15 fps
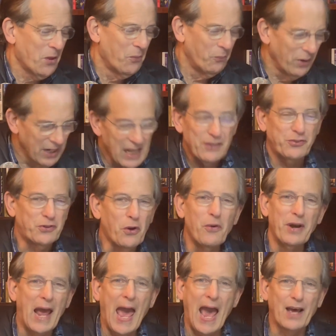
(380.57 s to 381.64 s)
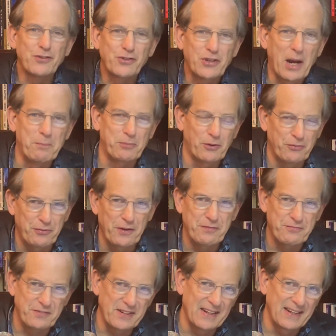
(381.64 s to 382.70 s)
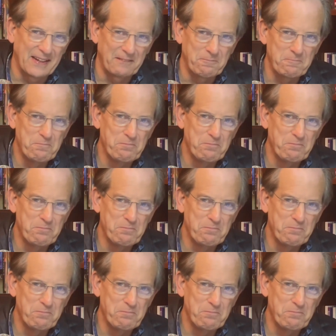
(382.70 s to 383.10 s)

Well, let's go to Acts chapter 15